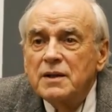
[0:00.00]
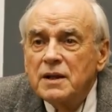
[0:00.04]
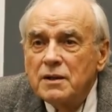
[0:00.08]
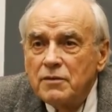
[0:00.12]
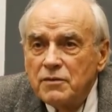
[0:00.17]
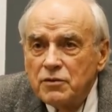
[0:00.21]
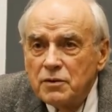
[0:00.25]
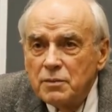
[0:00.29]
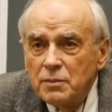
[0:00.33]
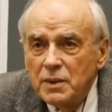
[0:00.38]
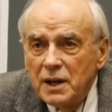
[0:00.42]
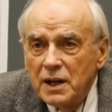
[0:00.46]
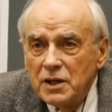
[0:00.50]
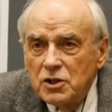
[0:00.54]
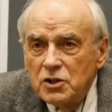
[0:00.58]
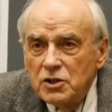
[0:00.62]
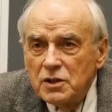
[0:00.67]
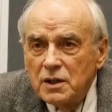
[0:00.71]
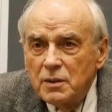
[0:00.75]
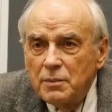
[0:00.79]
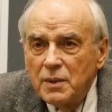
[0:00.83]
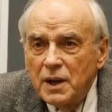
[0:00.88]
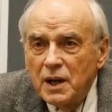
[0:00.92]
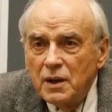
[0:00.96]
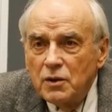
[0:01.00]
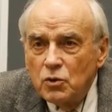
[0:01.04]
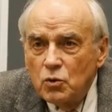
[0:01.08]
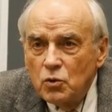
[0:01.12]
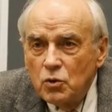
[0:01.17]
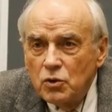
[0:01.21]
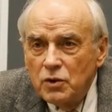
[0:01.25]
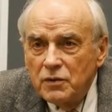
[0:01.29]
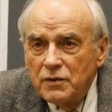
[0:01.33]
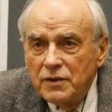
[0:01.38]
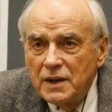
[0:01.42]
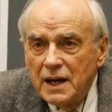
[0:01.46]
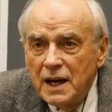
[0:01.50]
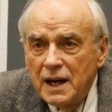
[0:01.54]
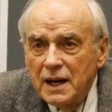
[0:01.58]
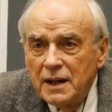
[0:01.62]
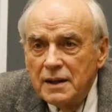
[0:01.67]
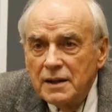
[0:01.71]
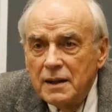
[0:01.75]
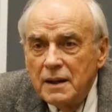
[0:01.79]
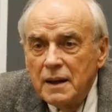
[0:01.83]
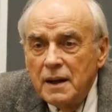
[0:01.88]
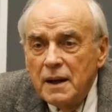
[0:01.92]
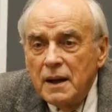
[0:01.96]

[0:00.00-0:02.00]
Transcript: information about all of that,